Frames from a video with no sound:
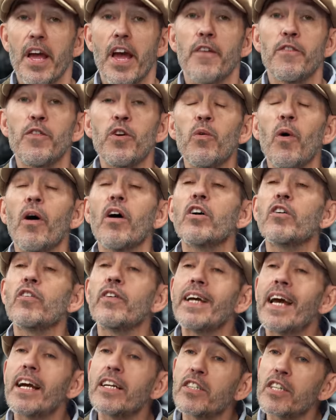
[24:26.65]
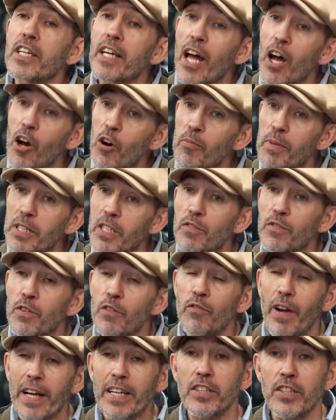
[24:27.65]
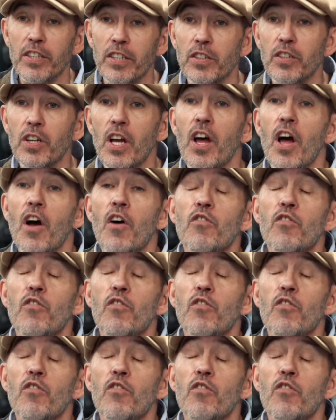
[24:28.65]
If you are creating helmets for racers,